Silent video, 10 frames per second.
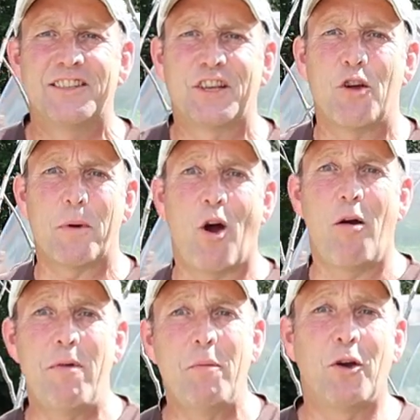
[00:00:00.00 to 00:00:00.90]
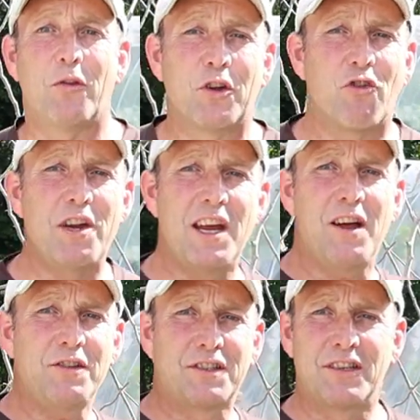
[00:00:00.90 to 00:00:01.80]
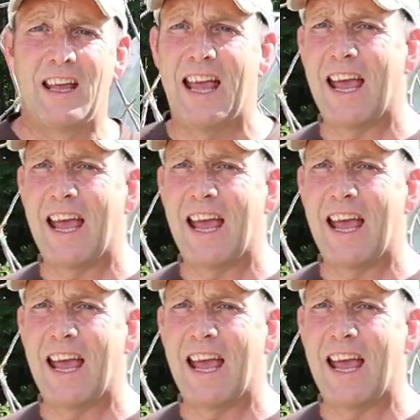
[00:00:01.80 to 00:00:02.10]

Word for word: So behind me we've got the greenhouse